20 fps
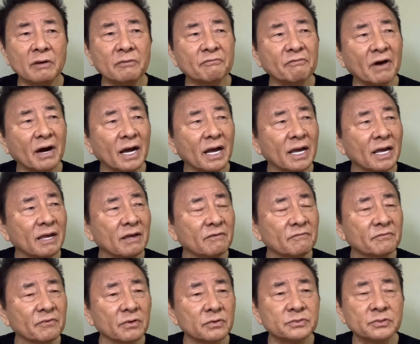
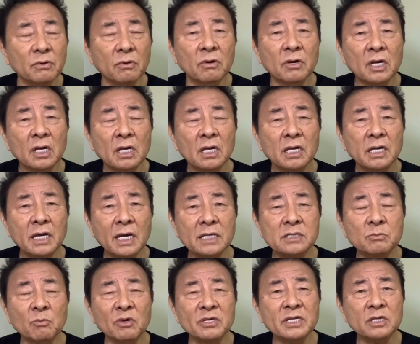5 or so, he
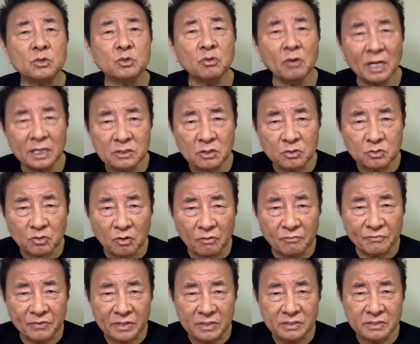had more than 200
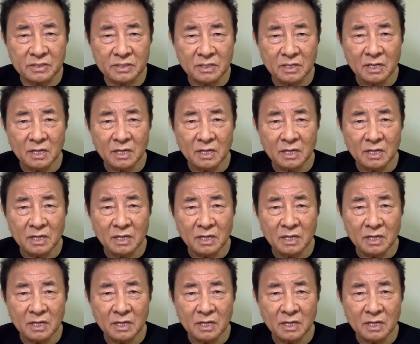trophies